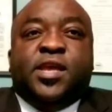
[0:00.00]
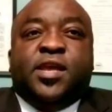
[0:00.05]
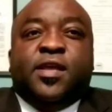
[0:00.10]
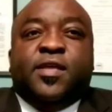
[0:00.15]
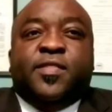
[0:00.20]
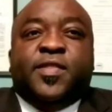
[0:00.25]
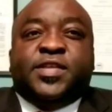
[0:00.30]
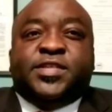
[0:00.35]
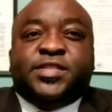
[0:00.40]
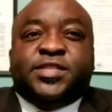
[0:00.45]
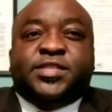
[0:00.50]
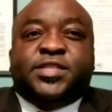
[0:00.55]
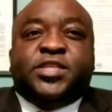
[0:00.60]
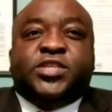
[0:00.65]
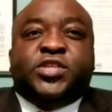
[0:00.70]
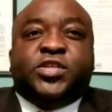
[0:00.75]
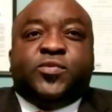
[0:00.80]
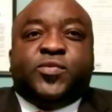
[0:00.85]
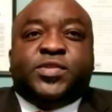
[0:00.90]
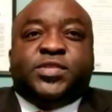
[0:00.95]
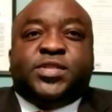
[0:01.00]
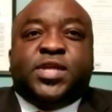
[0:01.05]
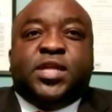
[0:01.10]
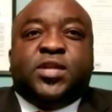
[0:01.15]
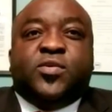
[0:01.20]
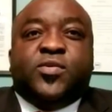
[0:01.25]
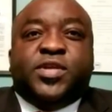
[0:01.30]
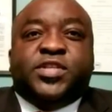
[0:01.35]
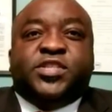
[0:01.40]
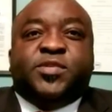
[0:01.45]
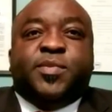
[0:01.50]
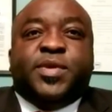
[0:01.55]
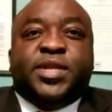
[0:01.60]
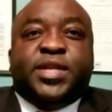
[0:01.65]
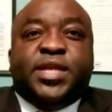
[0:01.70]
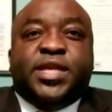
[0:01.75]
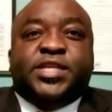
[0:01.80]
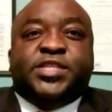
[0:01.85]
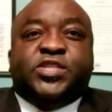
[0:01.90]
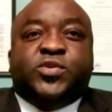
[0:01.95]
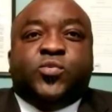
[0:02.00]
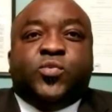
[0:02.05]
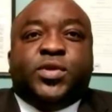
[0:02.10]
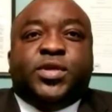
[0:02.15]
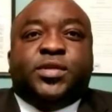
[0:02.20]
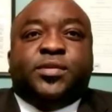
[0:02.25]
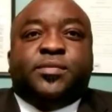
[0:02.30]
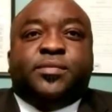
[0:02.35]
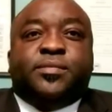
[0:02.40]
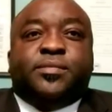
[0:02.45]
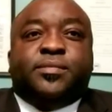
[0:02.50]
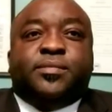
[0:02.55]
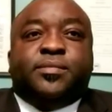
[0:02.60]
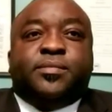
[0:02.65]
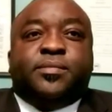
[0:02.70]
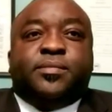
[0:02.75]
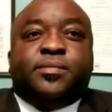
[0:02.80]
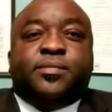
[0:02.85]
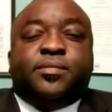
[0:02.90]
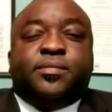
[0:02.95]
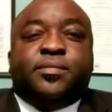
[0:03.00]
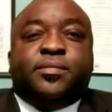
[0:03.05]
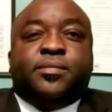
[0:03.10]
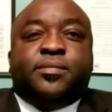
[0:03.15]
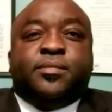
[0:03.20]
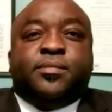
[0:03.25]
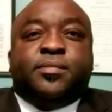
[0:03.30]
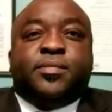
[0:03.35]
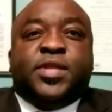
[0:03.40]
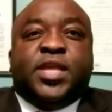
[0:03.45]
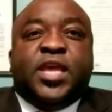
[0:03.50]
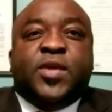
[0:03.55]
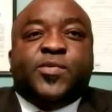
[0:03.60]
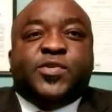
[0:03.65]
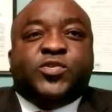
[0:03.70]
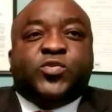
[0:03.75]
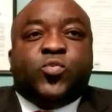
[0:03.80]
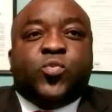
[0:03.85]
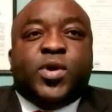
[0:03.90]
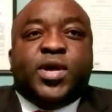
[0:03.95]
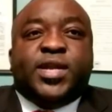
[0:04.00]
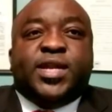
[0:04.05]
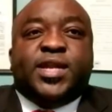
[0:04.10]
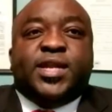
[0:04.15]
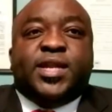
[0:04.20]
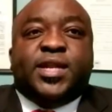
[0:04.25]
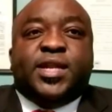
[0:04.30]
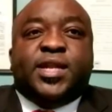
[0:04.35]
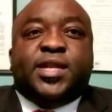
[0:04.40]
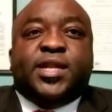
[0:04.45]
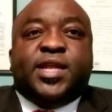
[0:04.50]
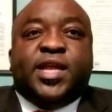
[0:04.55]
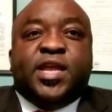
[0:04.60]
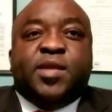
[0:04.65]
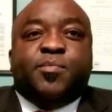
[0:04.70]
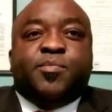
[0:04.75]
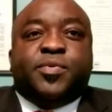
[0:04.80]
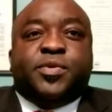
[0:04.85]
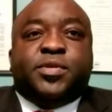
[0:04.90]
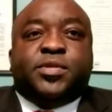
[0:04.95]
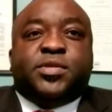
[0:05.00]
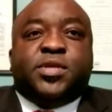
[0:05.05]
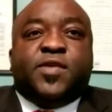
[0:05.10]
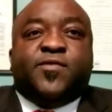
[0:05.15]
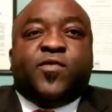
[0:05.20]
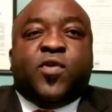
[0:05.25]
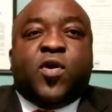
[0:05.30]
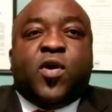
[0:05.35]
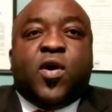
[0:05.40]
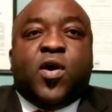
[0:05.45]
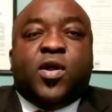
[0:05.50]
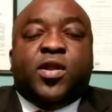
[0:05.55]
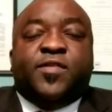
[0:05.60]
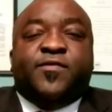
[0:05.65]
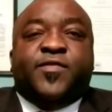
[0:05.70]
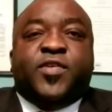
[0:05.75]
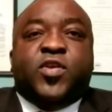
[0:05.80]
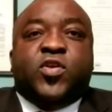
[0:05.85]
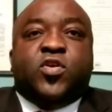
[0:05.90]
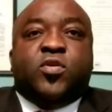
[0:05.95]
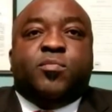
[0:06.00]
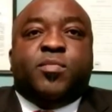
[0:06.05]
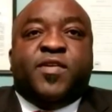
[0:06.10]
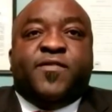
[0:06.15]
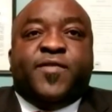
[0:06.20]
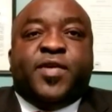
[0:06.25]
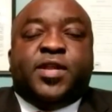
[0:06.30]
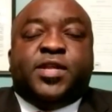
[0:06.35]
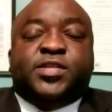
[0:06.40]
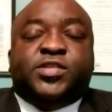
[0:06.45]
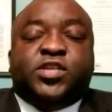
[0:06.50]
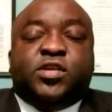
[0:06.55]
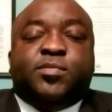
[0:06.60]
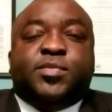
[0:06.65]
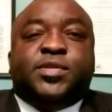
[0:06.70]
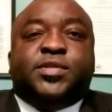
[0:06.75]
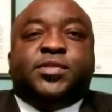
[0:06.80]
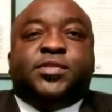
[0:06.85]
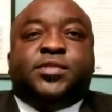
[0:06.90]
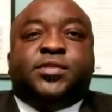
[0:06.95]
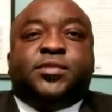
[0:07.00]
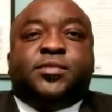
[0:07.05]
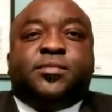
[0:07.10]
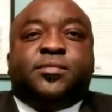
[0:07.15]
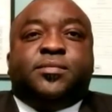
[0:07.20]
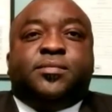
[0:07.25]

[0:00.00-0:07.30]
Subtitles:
This decision was not going to be an easy one. It was one that needed the input of all of you, my fellow servants.